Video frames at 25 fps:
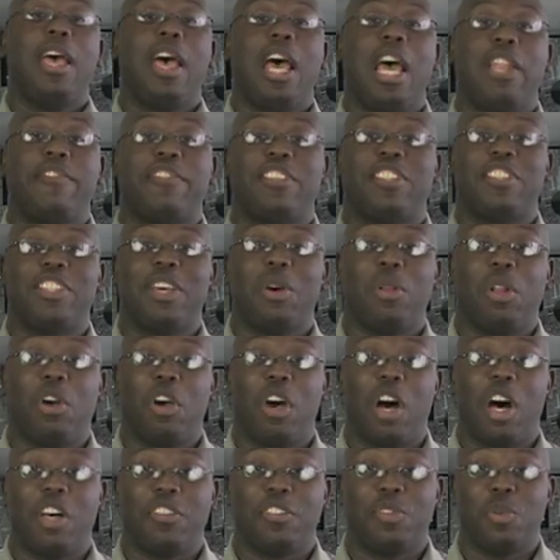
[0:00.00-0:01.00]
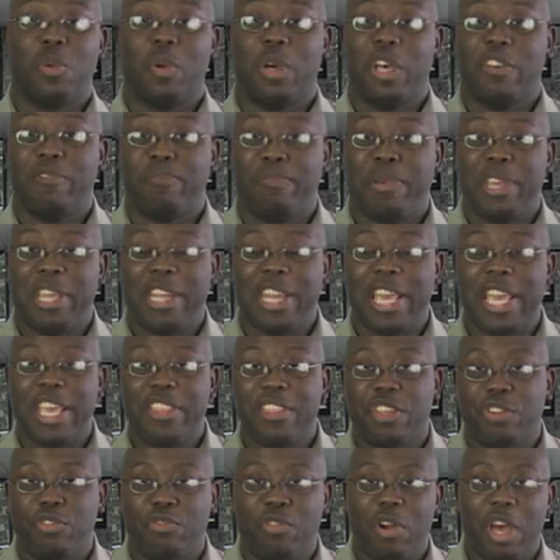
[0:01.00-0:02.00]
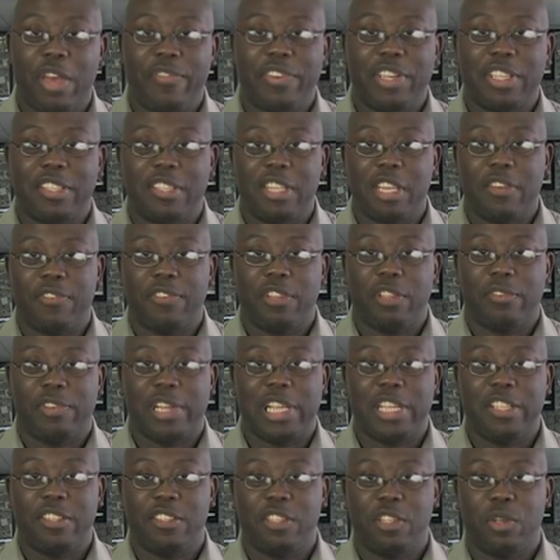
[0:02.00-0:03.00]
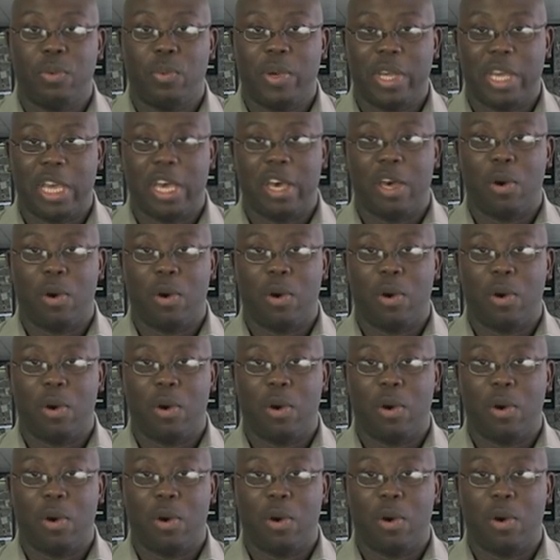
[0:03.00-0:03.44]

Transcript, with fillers: And for so long, Arsenal have been in the driving seat for the Valencia winger